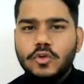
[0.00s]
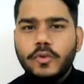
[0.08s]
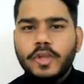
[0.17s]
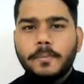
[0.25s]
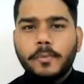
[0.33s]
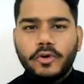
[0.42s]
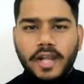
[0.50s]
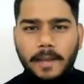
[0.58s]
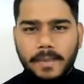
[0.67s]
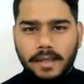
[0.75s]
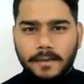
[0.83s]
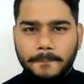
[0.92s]
with
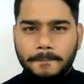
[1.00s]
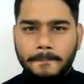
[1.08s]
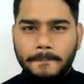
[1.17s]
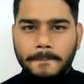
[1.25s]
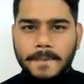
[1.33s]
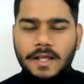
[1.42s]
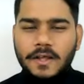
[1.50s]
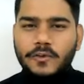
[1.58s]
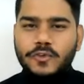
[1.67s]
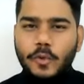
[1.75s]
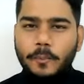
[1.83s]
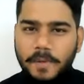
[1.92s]
programming.
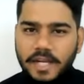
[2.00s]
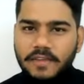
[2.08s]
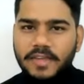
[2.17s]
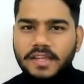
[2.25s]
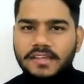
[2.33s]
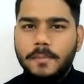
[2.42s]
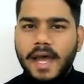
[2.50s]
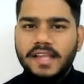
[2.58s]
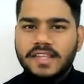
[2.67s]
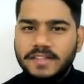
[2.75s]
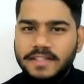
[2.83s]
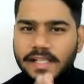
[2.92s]
So previous
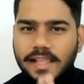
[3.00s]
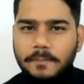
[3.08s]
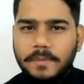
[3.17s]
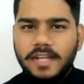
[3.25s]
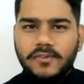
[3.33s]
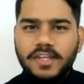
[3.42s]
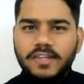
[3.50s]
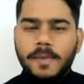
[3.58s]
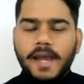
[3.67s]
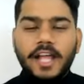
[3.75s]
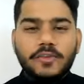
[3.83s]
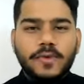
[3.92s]
batch, till the previous
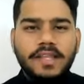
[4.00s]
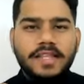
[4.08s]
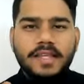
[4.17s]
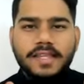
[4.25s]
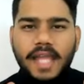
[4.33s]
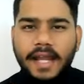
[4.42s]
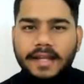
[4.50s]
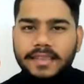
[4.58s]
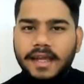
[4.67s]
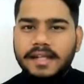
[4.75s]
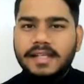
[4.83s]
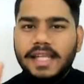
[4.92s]
batch, we just had
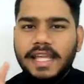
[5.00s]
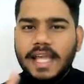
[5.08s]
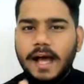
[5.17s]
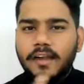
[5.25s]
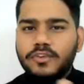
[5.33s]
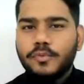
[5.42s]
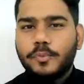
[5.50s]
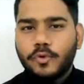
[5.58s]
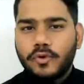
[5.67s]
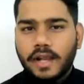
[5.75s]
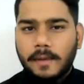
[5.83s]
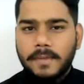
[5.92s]
30 hours of
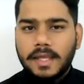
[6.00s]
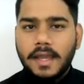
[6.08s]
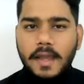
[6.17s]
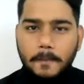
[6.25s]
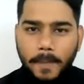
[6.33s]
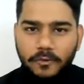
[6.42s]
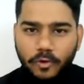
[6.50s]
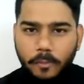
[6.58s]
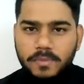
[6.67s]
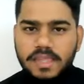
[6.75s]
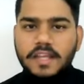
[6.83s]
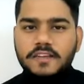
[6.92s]
programming. But
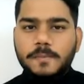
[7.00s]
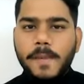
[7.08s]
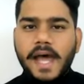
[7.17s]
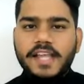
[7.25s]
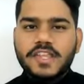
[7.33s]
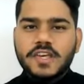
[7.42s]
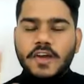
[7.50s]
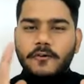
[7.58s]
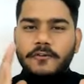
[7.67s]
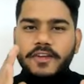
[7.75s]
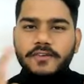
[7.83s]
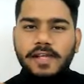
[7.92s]
from this batch,
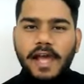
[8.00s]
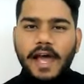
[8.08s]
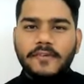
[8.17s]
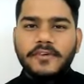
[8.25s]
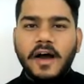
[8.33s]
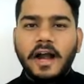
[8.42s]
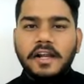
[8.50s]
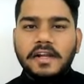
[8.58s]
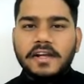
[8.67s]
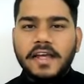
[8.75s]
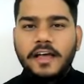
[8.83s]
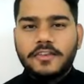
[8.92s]
we will have
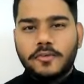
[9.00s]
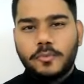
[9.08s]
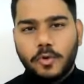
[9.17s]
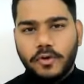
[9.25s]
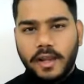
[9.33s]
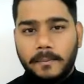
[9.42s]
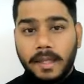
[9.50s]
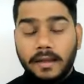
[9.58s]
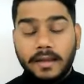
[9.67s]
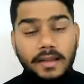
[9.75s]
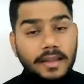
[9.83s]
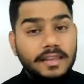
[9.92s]
100 hours of programming,
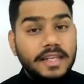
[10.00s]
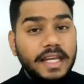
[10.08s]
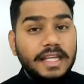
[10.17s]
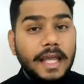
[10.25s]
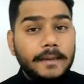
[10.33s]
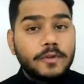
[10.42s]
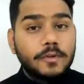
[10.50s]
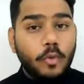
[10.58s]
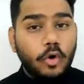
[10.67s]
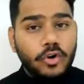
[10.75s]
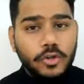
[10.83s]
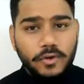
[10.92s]
3 times
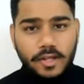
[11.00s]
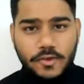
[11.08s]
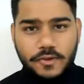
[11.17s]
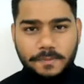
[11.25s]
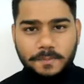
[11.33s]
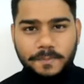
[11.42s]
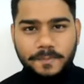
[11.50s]
more duration,